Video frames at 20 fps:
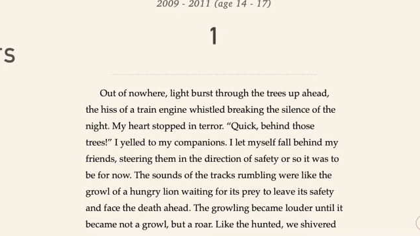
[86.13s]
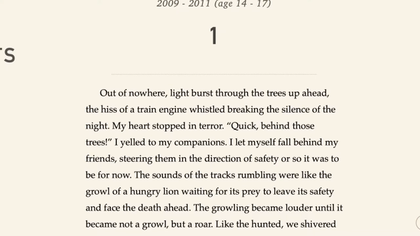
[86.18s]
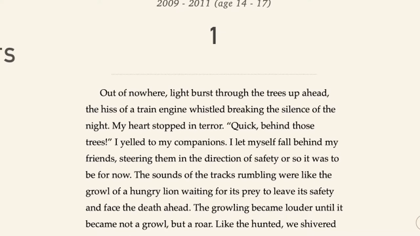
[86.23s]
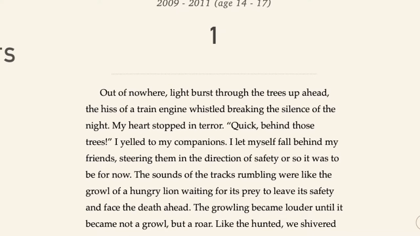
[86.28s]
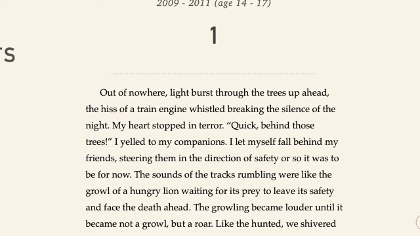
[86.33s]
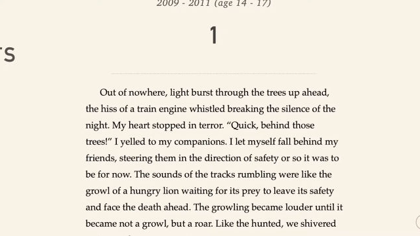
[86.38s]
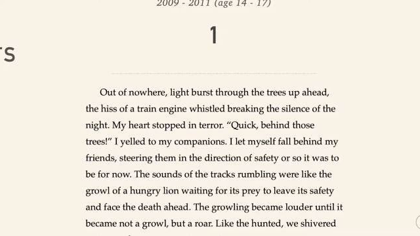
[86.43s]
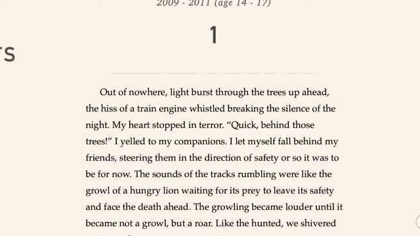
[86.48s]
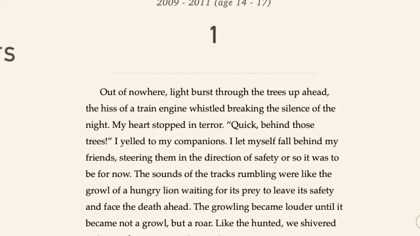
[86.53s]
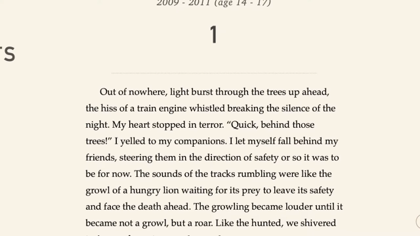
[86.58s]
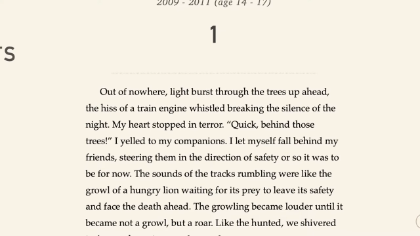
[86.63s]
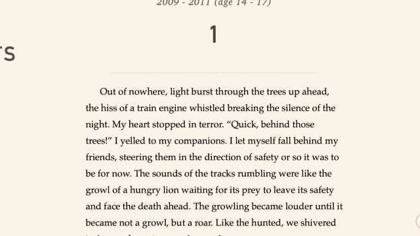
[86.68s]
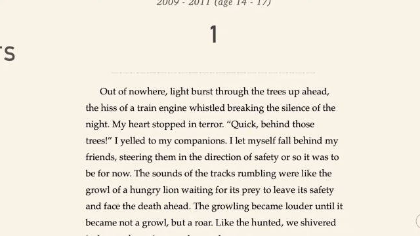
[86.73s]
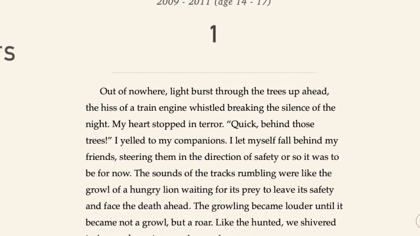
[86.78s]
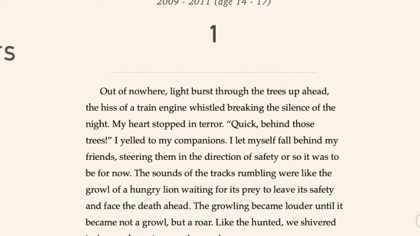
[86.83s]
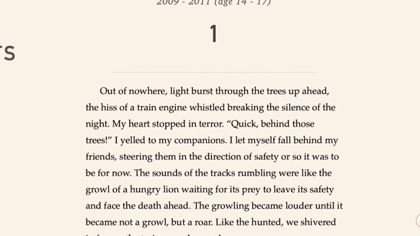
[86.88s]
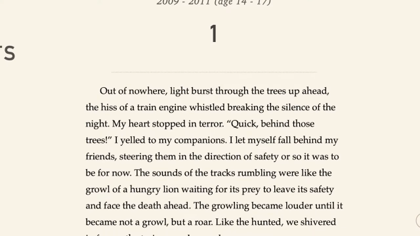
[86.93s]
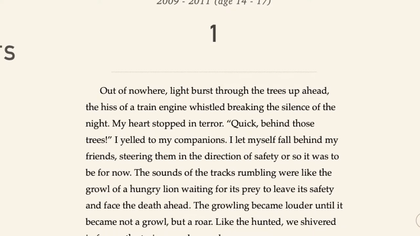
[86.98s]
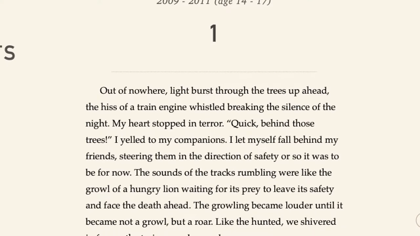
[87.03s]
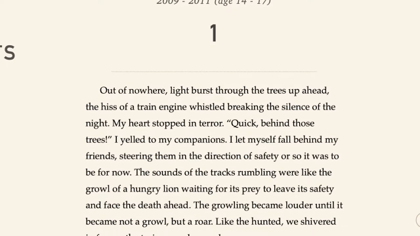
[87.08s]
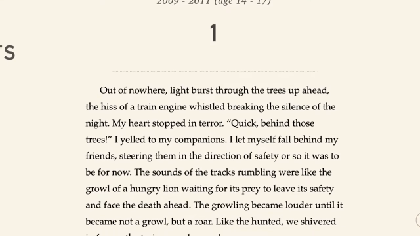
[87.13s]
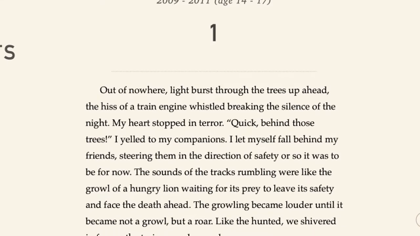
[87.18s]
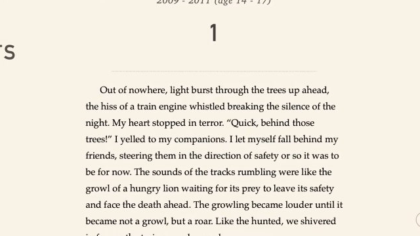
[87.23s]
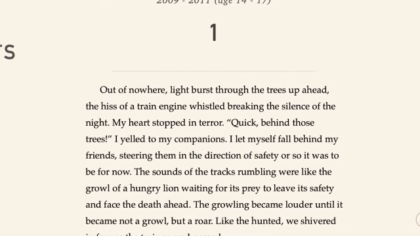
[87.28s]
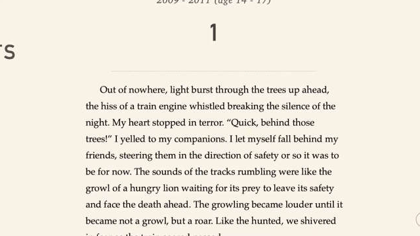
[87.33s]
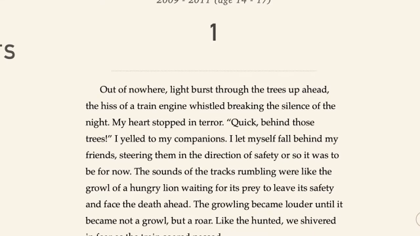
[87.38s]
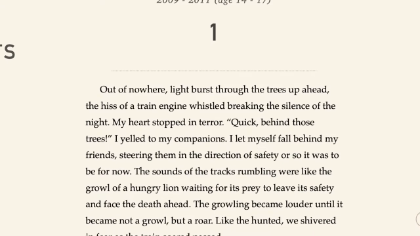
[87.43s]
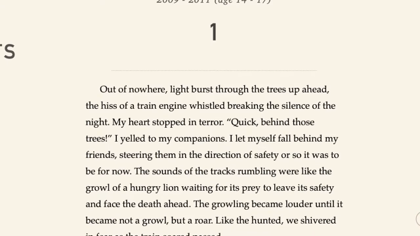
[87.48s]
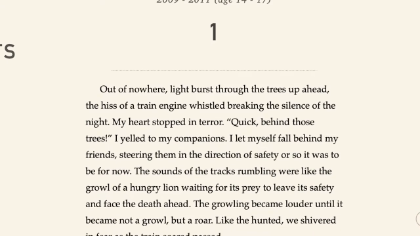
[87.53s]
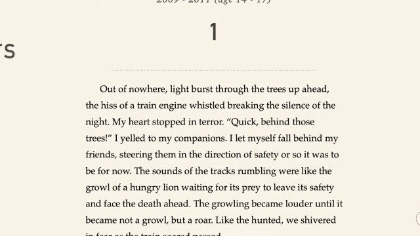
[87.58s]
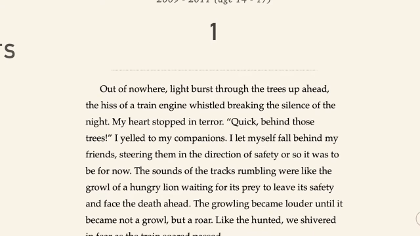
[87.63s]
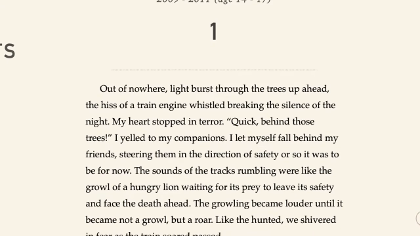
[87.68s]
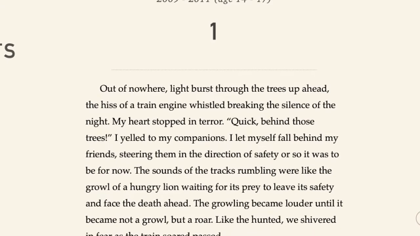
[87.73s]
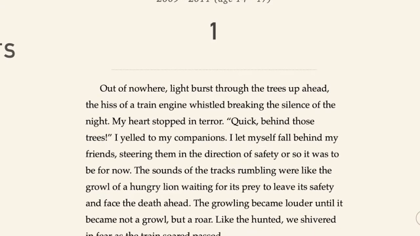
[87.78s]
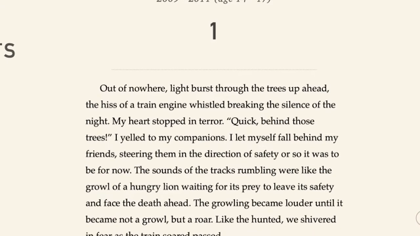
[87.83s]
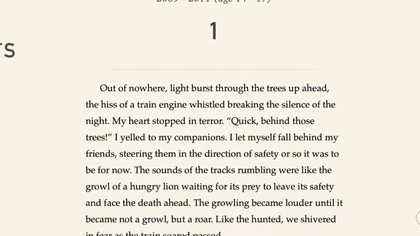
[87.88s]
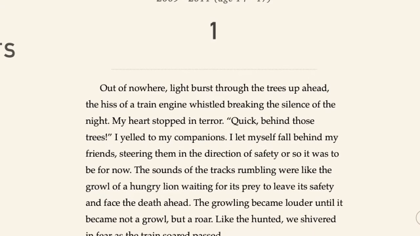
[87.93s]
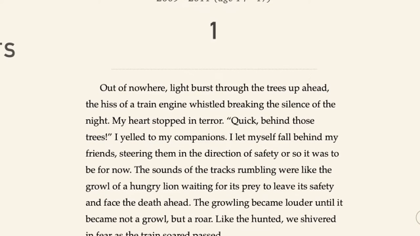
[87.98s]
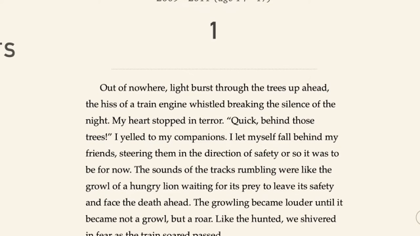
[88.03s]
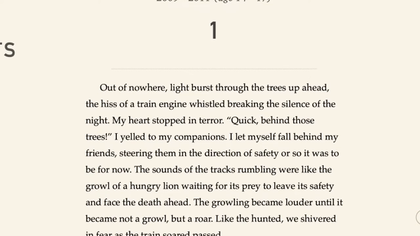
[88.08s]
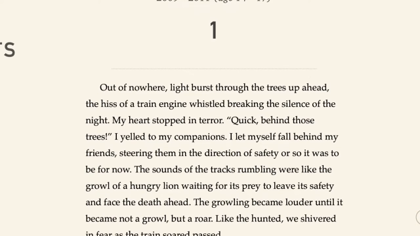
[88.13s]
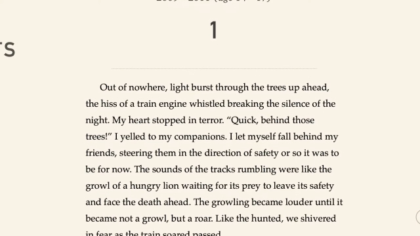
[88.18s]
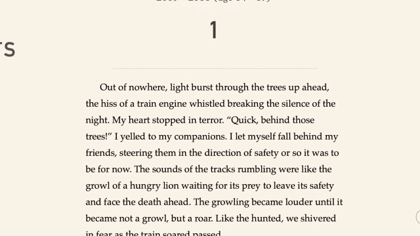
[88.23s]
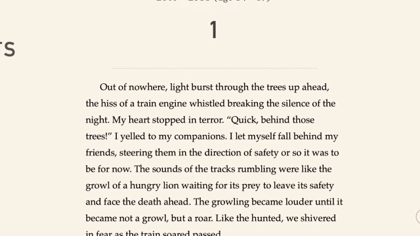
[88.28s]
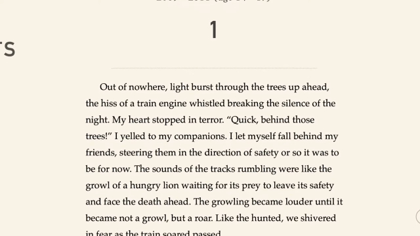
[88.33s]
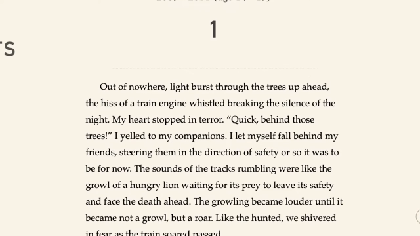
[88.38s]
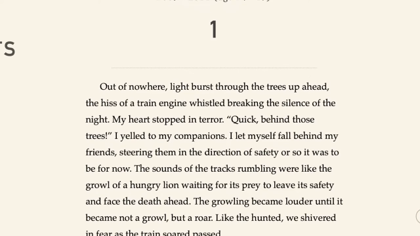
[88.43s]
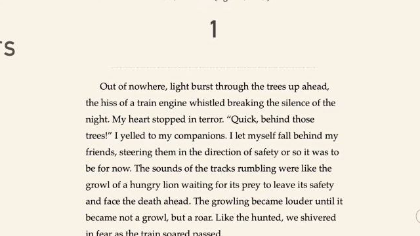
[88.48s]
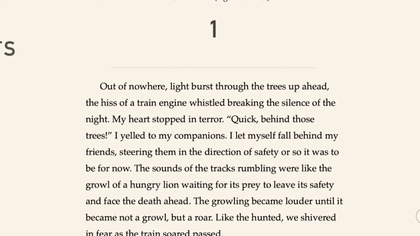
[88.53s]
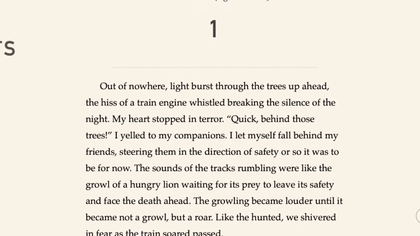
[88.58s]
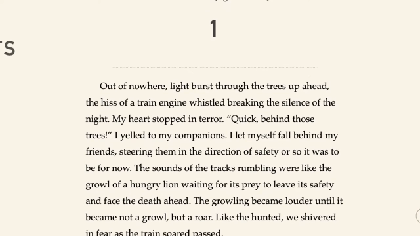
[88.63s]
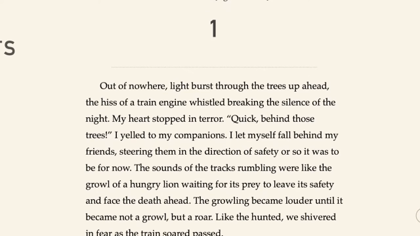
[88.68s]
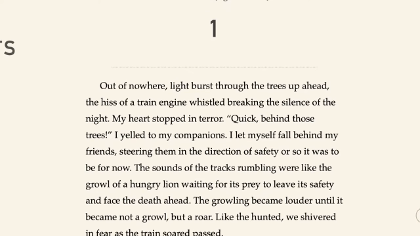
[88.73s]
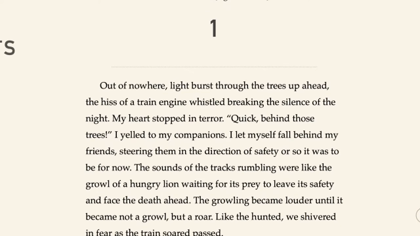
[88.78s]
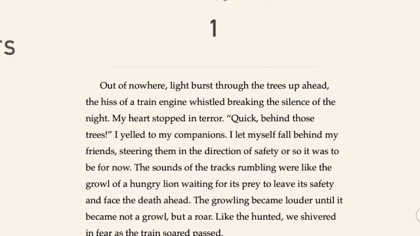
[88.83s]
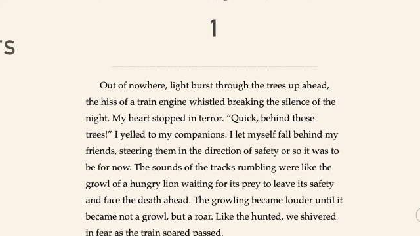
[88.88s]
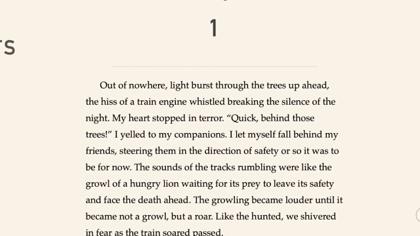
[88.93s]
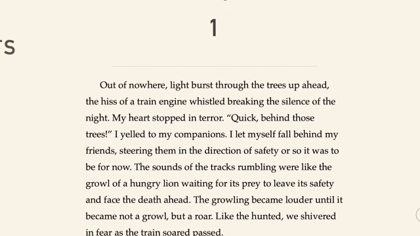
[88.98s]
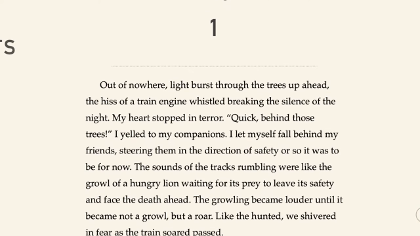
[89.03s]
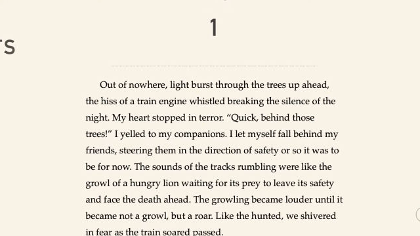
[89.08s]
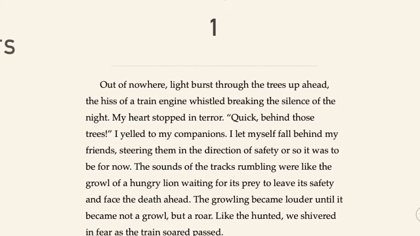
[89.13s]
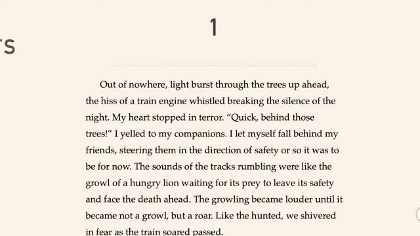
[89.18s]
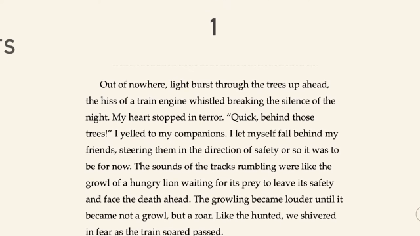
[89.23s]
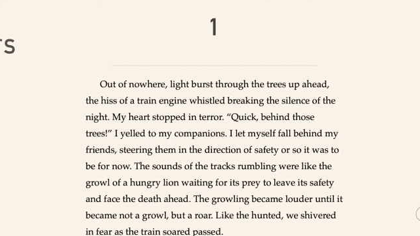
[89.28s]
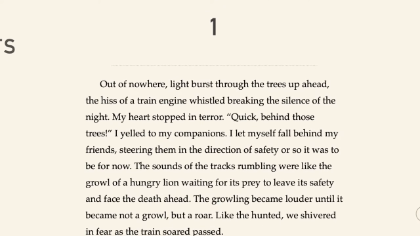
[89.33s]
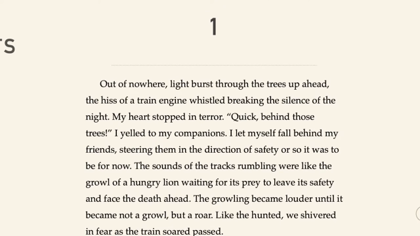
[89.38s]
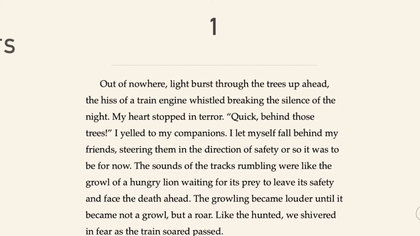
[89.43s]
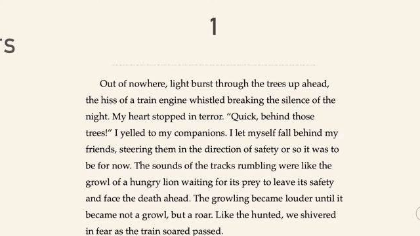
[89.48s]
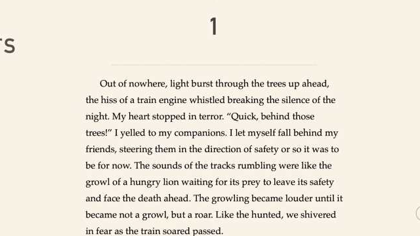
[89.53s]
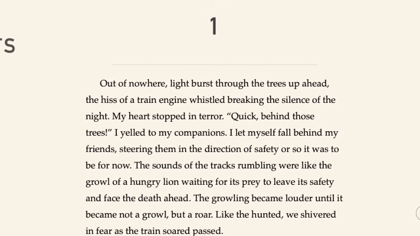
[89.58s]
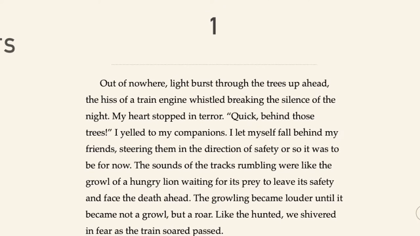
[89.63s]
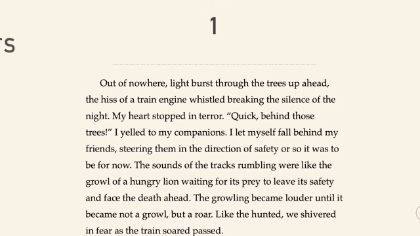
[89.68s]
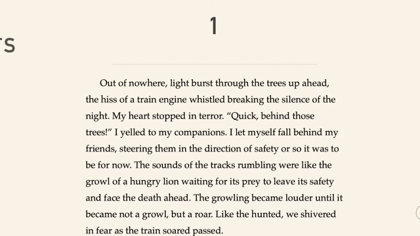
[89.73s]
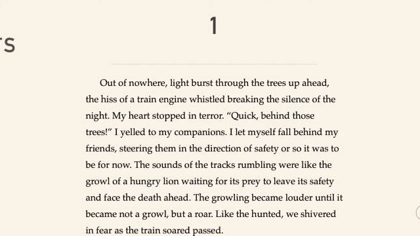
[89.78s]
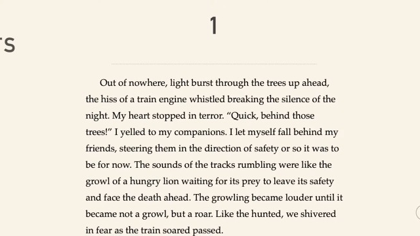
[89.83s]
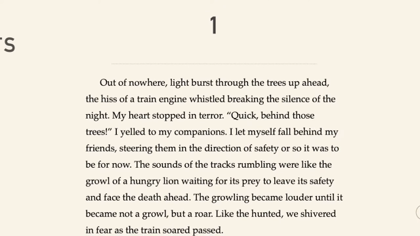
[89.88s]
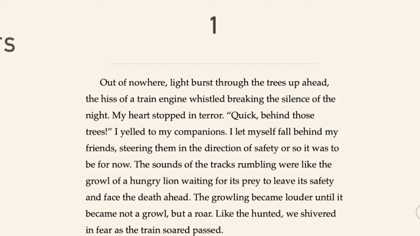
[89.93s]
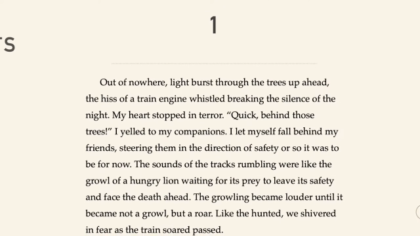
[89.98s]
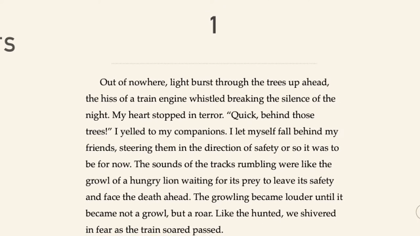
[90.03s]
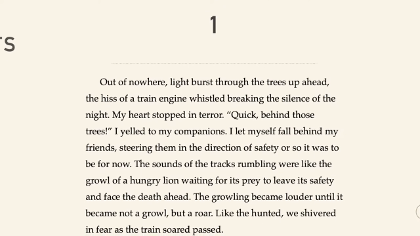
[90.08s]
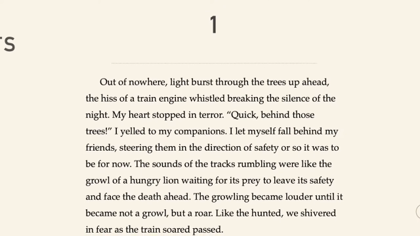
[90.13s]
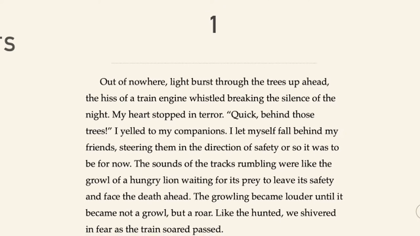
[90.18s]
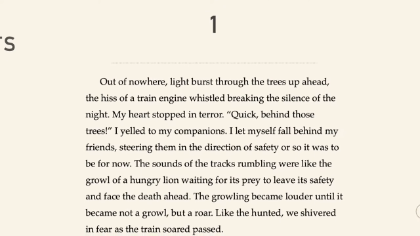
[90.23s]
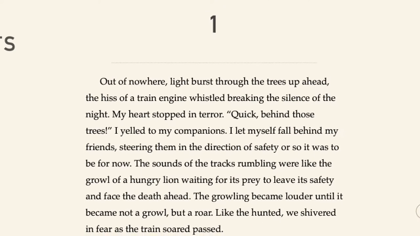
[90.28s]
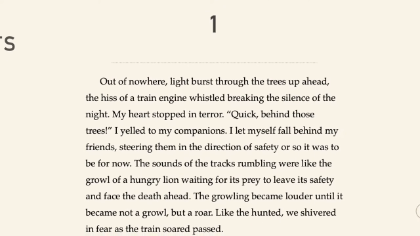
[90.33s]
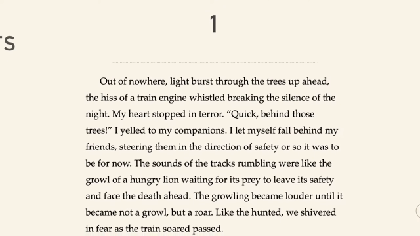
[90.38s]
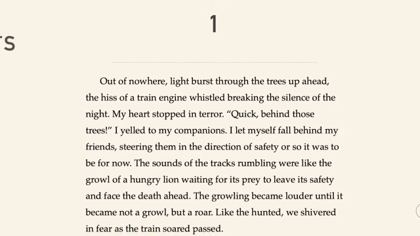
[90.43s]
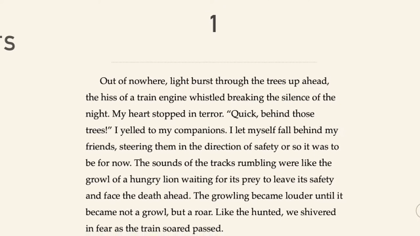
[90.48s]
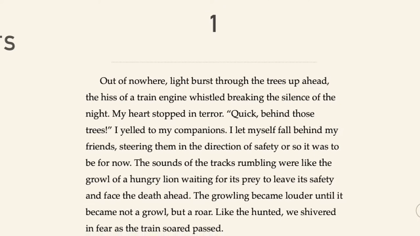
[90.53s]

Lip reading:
(no speaker visible)